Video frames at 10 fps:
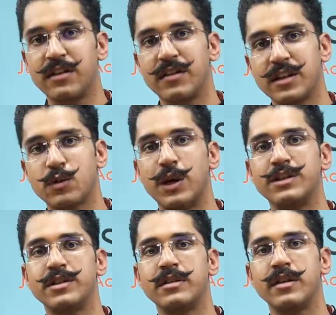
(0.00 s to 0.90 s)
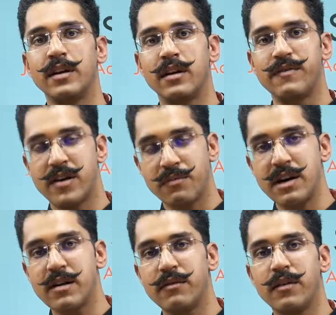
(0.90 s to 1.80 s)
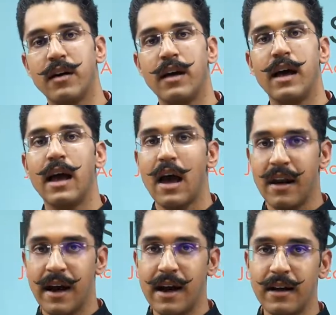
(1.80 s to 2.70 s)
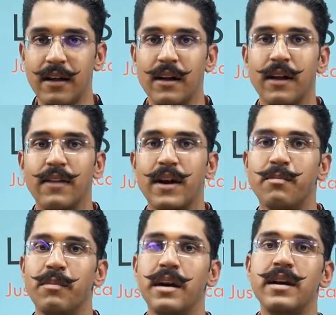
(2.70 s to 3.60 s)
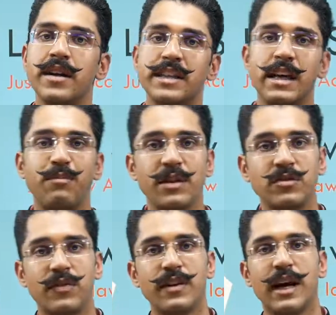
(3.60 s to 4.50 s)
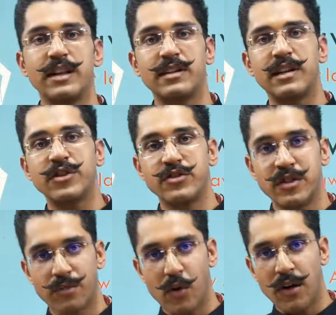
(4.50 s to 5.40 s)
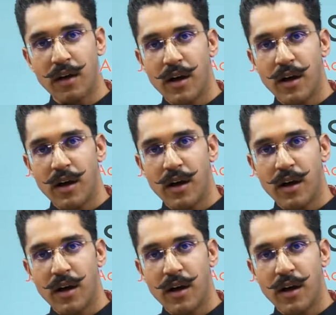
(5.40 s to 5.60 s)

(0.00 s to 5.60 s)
this question in affirmative and held that mere acceptance of a cancellation report